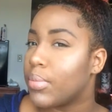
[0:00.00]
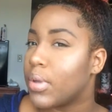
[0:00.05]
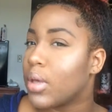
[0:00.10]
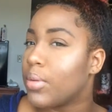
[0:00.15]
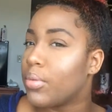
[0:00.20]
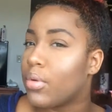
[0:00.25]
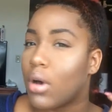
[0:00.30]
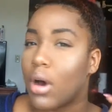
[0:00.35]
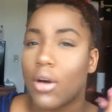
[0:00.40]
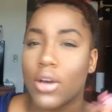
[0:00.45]

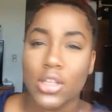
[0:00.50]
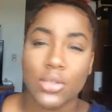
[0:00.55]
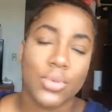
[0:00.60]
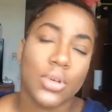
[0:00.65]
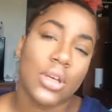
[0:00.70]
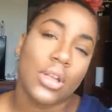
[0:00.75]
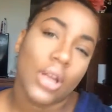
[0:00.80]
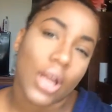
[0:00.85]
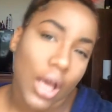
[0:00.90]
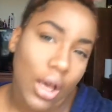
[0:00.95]
People always
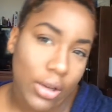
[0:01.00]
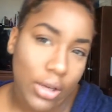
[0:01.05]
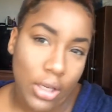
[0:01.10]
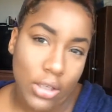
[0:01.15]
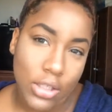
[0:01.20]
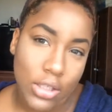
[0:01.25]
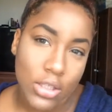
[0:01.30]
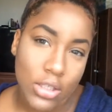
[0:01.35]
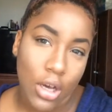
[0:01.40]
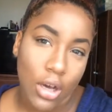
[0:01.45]
being loud
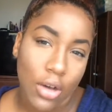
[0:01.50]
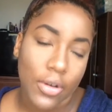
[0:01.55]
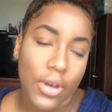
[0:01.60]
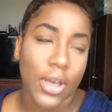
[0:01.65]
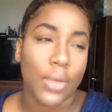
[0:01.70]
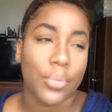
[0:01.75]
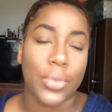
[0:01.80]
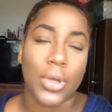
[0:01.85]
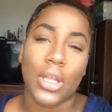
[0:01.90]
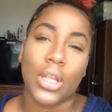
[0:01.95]
down this
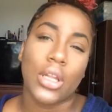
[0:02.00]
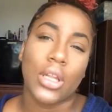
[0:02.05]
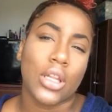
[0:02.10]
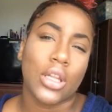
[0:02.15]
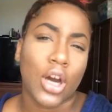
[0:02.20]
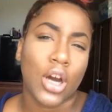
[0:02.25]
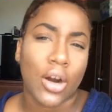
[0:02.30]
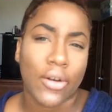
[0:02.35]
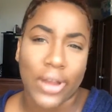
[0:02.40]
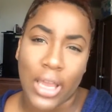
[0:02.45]
hallway, but
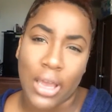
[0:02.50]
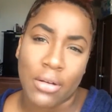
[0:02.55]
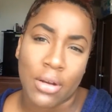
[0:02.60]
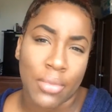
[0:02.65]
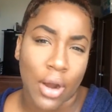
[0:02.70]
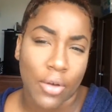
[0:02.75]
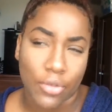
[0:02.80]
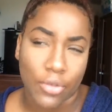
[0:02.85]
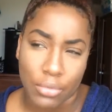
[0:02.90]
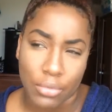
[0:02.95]
the RA came to
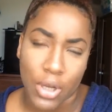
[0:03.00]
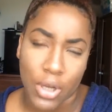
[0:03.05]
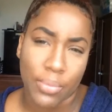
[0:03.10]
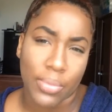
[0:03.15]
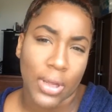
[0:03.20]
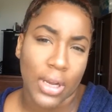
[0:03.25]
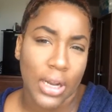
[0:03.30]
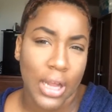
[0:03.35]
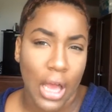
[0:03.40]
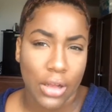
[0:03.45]
my room
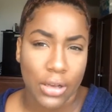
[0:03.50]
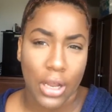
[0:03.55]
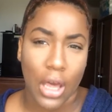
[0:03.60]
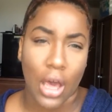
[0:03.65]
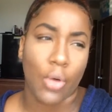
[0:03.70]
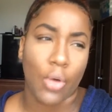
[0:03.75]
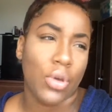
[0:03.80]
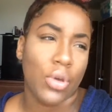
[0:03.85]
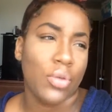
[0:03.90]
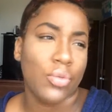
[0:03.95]
complaining how
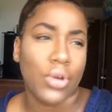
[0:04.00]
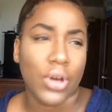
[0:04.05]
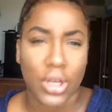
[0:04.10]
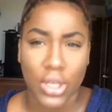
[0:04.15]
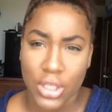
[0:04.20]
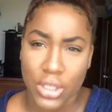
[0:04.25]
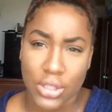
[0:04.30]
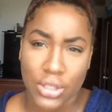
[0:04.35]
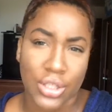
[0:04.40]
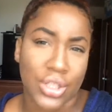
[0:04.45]
loud we
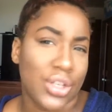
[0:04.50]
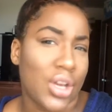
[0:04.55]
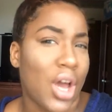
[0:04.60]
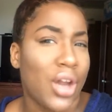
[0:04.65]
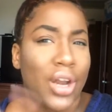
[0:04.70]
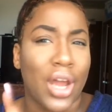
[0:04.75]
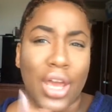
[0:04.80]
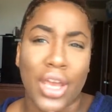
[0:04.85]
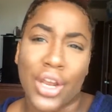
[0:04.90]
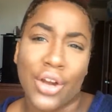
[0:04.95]
was. Did y'all
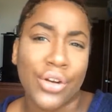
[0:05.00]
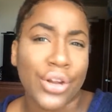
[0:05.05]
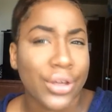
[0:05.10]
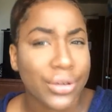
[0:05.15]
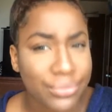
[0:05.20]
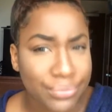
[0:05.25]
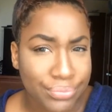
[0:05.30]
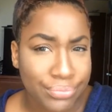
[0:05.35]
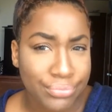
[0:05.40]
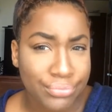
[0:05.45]
not hear
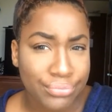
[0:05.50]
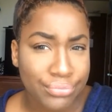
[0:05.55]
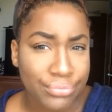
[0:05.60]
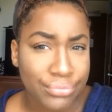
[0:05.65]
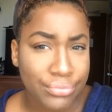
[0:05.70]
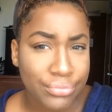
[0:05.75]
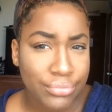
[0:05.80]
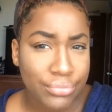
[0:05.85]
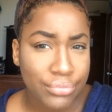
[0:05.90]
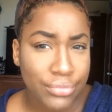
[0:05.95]
him?
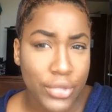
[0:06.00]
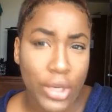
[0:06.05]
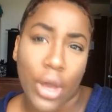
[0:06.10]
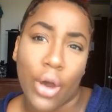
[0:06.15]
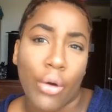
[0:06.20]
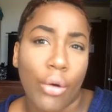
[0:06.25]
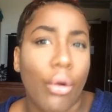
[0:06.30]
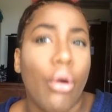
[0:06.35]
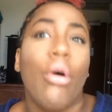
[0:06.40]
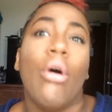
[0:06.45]

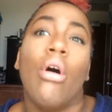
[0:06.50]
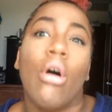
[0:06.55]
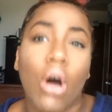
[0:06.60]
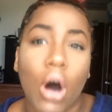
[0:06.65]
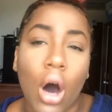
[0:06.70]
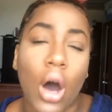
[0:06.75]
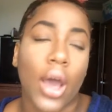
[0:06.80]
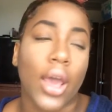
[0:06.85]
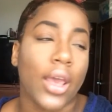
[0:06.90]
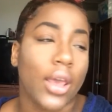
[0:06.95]

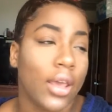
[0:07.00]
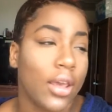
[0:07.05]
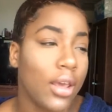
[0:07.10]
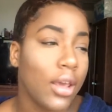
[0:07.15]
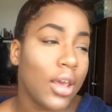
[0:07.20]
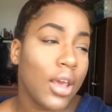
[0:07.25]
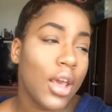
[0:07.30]
Alright.